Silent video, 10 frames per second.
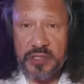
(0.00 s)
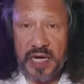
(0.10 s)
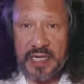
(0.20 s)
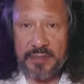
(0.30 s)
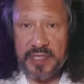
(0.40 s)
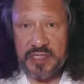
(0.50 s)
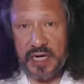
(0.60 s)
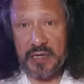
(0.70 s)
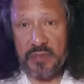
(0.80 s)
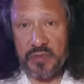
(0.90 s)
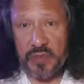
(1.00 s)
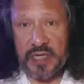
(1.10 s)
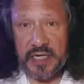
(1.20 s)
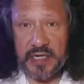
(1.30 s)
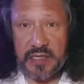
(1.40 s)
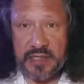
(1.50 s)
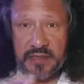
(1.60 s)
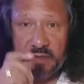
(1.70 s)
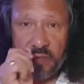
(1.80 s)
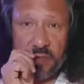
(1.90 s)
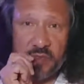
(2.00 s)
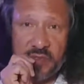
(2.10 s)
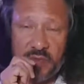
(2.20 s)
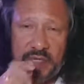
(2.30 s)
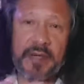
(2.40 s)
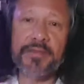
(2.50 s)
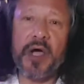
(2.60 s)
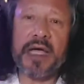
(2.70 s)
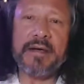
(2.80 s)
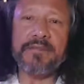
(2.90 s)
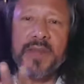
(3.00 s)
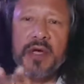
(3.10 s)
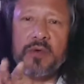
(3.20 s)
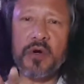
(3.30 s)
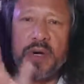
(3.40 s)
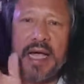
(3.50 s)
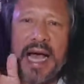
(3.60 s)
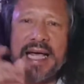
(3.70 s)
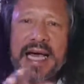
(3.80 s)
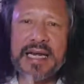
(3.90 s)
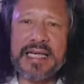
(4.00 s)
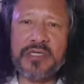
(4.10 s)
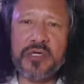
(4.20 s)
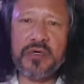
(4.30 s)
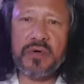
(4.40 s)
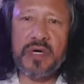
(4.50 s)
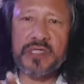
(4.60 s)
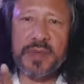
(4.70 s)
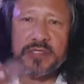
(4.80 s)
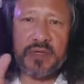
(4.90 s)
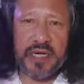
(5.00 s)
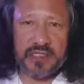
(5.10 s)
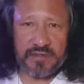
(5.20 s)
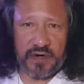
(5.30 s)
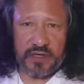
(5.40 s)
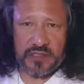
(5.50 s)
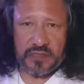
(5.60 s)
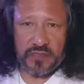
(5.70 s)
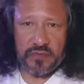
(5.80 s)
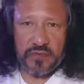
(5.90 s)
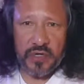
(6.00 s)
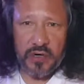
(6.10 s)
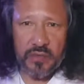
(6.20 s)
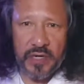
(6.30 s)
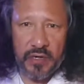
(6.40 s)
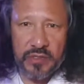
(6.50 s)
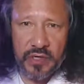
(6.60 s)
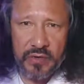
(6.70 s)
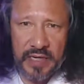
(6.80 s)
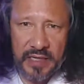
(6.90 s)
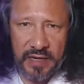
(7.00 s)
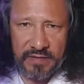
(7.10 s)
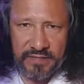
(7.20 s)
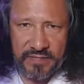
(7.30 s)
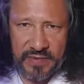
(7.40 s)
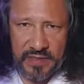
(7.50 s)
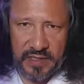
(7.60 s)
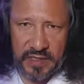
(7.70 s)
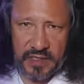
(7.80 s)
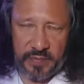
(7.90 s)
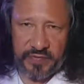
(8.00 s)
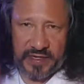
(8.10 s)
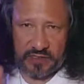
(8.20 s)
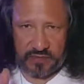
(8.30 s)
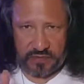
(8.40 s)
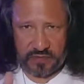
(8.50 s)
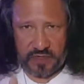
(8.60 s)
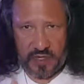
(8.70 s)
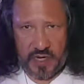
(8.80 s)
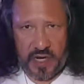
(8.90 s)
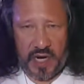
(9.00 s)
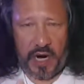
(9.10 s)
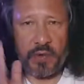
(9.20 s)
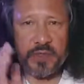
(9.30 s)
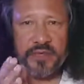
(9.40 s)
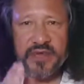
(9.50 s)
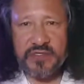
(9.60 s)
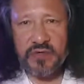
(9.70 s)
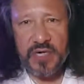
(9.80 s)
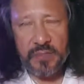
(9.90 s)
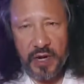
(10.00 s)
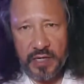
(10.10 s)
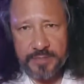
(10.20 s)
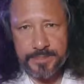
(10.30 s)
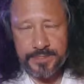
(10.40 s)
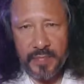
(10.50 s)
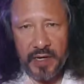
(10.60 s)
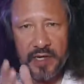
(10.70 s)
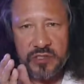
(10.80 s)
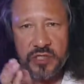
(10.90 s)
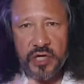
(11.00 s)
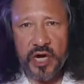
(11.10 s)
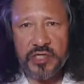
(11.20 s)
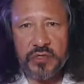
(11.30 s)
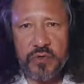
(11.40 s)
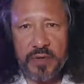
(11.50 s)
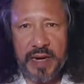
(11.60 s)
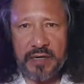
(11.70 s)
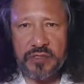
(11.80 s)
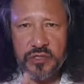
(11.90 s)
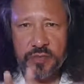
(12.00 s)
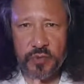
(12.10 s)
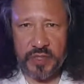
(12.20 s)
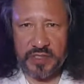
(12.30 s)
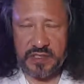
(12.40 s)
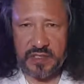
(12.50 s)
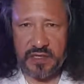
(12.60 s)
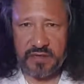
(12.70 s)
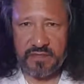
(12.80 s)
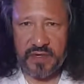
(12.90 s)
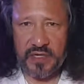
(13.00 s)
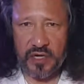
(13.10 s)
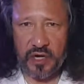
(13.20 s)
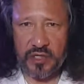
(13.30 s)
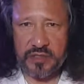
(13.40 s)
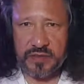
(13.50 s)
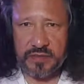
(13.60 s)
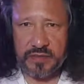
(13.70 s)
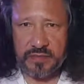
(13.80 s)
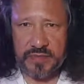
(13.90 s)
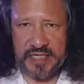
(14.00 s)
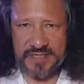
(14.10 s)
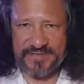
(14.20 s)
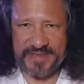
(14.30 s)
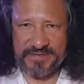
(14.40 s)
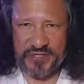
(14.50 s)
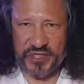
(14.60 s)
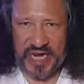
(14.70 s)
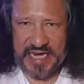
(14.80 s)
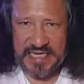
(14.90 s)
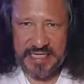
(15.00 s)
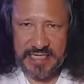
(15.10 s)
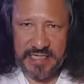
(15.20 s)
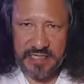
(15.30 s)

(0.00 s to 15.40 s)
Tottenham, because Tottenham were leading at 1 point, 2-1. Okay, real quick. I got to get to a special guest of ours. We all know and love the professor. I want the professor to come on to talk to you about 2 points of the laws. Because Phil Schoen